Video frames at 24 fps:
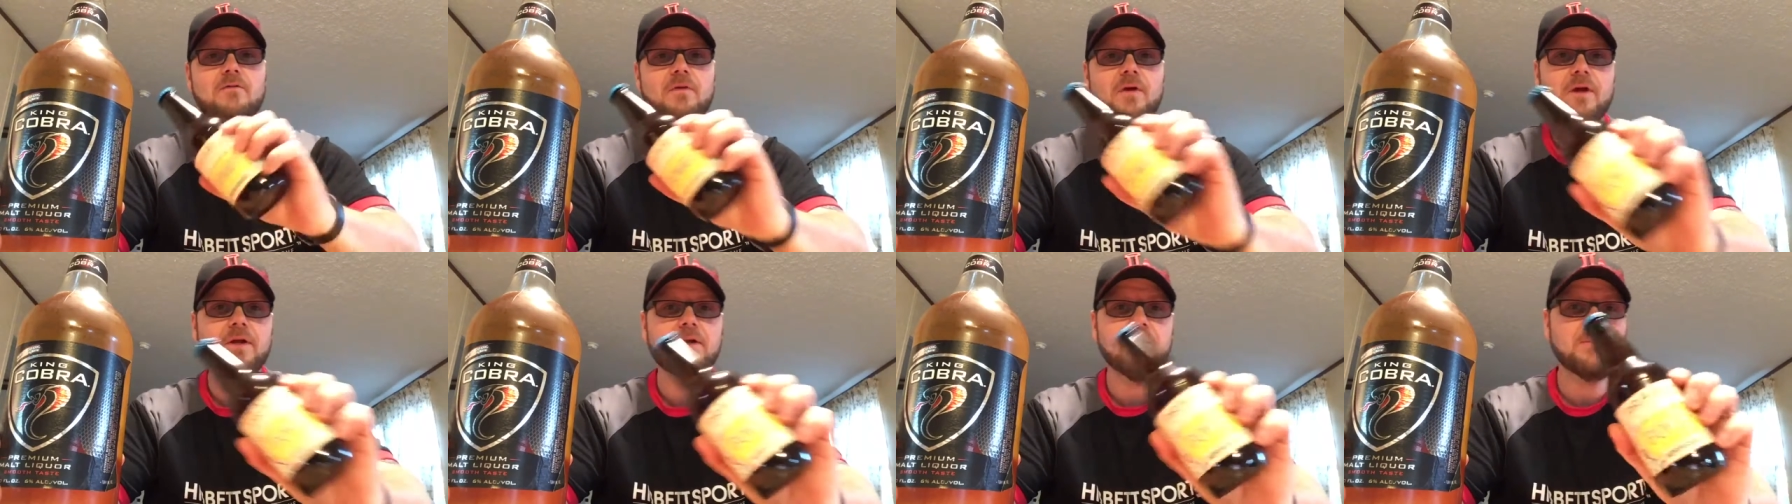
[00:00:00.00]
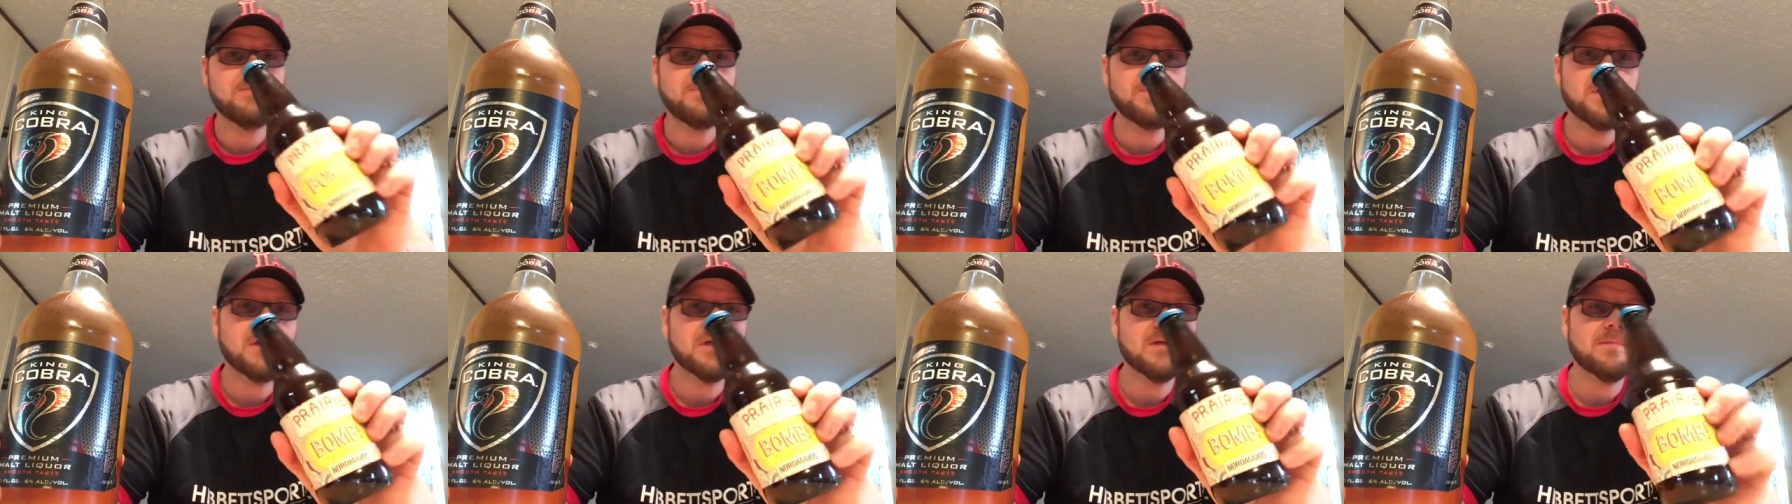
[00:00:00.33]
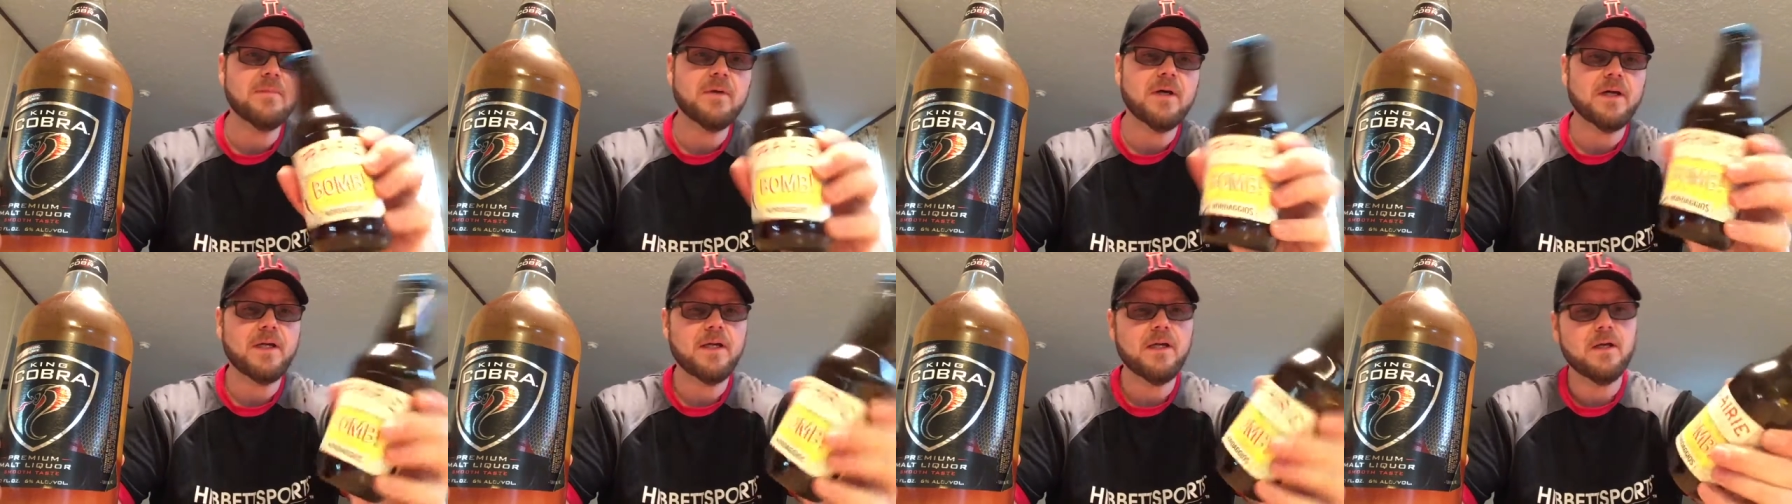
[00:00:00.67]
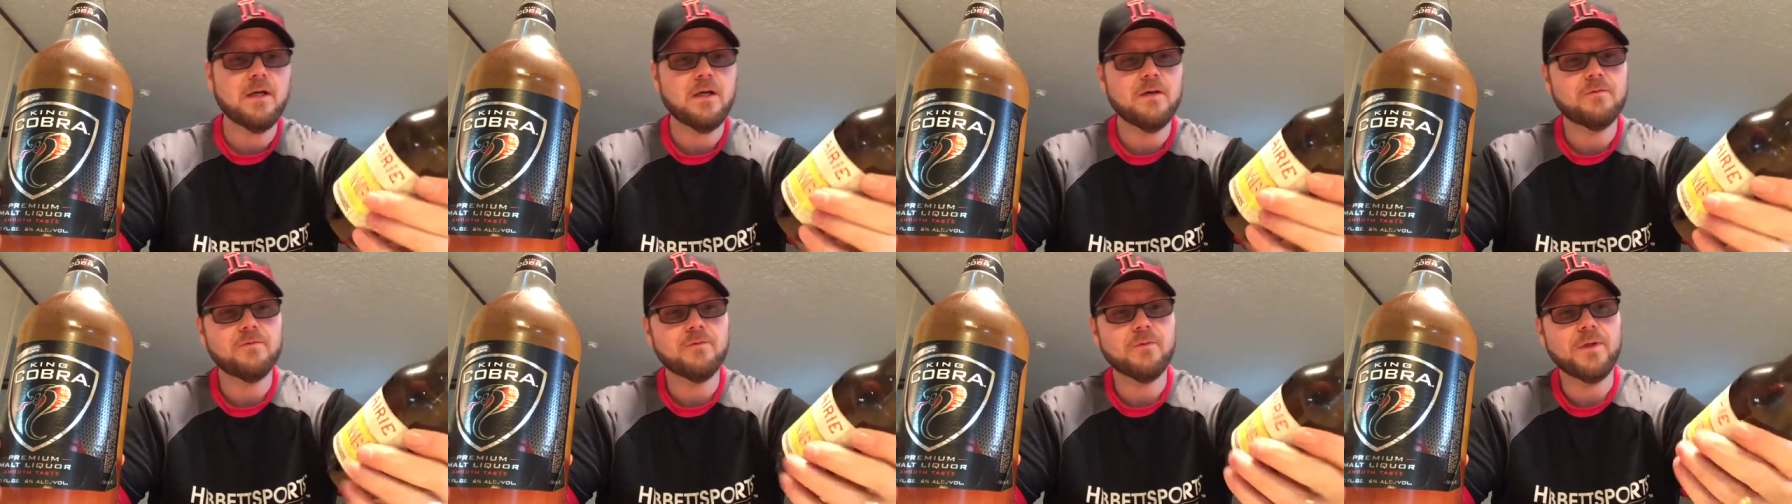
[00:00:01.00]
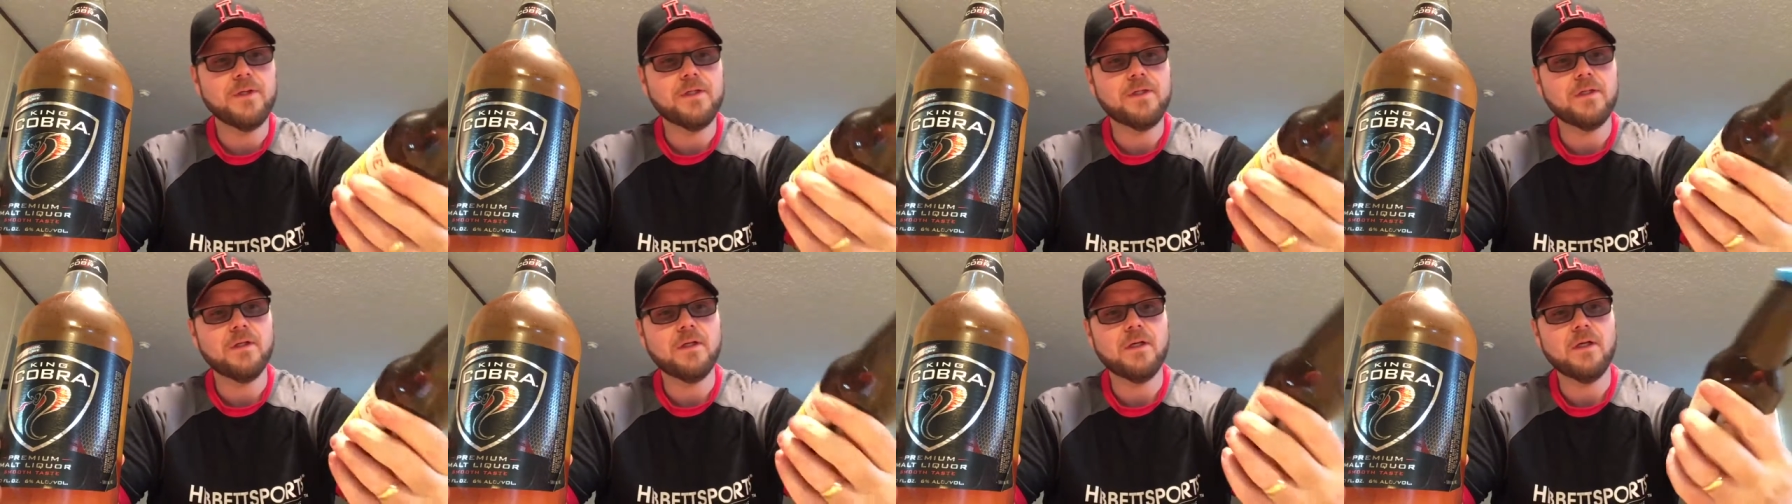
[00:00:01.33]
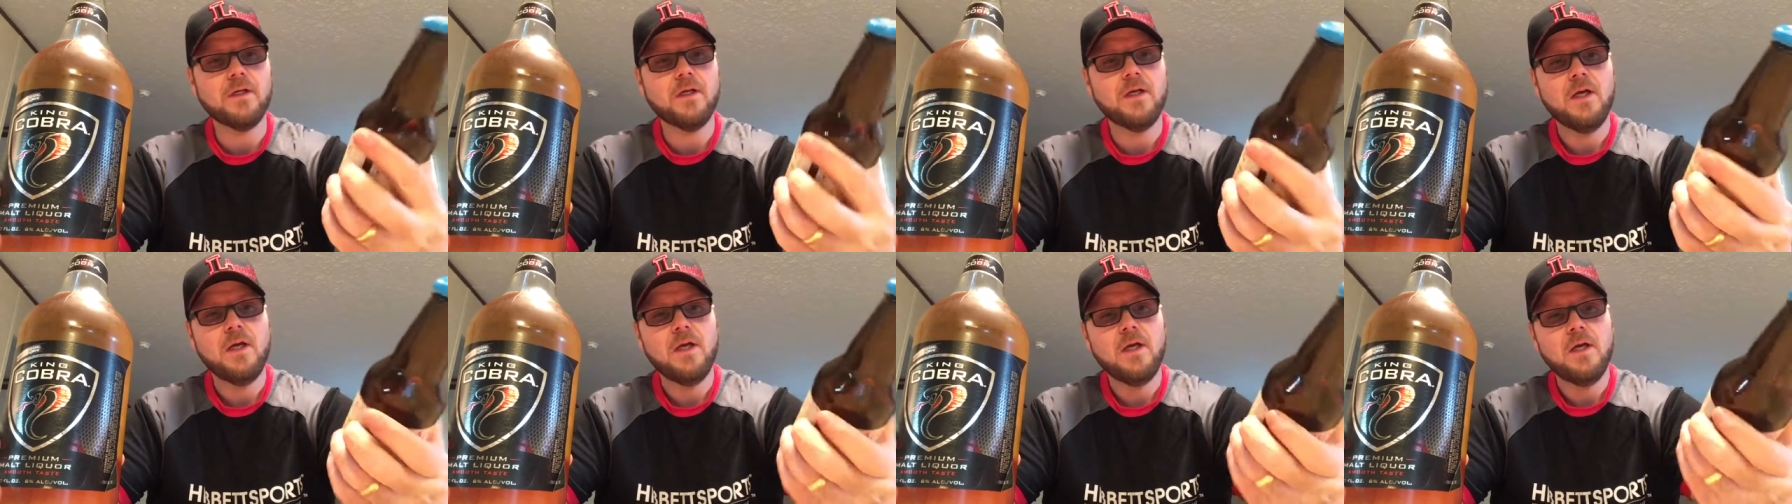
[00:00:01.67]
very good beer that my uh, friend uh,